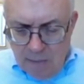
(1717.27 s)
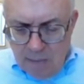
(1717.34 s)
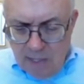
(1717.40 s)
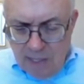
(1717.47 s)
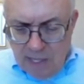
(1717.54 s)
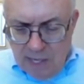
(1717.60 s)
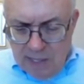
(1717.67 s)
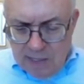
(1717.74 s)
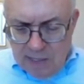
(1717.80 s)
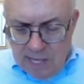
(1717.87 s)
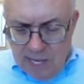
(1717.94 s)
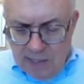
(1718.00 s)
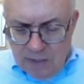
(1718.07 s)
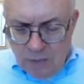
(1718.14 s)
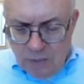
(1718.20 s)
because
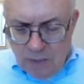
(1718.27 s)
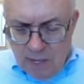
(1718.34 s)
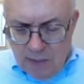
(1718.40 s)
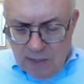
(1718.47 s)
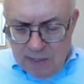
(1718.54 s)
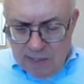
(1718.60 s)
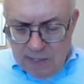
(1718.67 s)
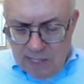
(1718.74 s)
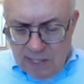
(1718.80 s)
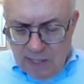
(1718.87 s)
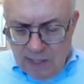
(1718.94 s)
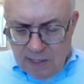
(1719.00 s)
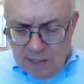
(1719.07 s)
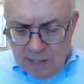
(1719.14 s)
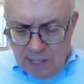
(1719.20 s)
that's when the
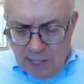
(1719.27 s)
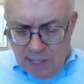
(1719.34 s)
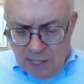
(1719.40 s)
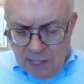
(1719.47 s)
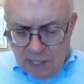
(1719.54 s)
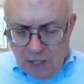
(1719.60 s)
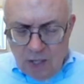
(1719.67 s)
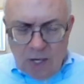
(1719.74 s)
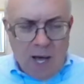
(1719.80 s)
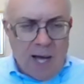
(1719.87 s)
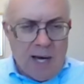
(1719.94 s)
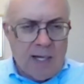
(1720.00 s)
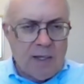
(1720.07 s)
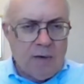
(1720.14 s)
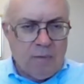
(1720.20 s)
steel is needed,
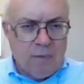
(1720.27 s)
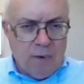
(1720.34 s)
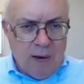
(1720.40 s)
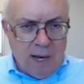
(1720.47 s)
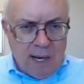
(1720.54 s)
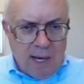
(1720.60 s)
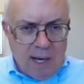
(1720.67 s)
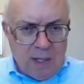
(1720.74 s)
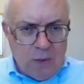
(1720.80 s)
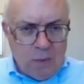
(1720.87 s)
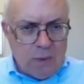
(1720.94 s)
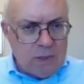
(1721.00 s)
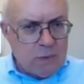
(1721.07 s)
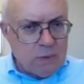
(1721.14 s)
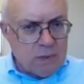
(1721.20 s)
not at the front end,
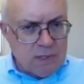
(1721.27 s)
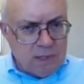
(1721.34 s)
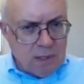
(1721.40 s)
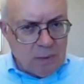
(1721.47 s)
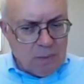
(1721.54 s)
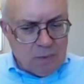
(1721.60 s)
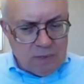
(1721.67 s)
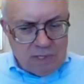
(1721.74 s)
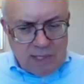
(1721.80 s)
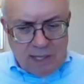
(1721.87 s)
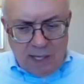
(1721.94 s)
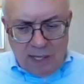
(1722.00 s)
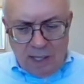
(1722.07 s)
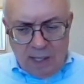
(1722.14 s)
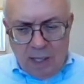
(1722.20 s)
which will still
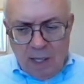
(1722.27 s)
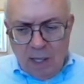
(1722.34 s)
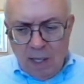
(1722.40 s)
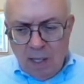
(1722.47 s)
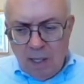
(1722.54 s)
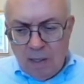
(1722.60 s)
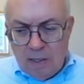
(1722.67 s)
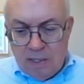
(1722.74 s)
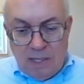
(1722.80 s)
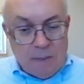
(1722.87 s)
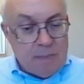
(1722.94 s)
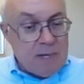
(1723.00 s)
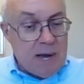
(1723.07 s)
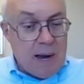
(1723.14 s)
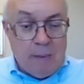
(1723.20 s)
proceed
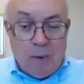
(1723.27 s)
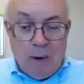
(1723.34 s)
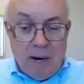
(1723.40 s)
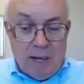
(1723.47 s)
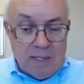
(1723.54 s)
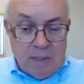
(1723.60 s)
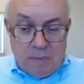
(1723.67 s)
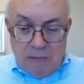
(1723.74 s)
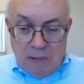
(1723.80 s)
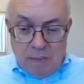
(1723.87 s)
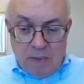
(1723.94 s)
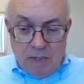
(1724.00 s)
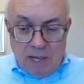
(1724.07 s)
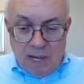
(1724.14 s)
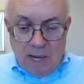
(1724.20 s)
sometime around
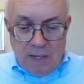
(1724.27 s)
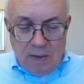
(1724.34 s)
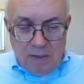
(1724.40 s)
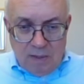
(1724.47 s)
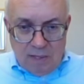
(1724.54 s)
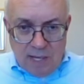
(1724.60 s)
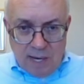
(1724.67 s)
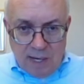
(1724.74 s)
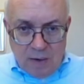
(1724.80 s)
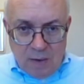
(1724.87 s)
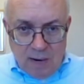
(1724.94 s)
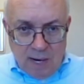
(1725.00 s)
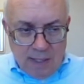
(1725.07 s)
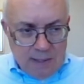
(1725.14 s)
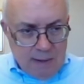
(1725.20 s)
September the 8th, is that
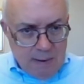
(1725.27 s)
correct?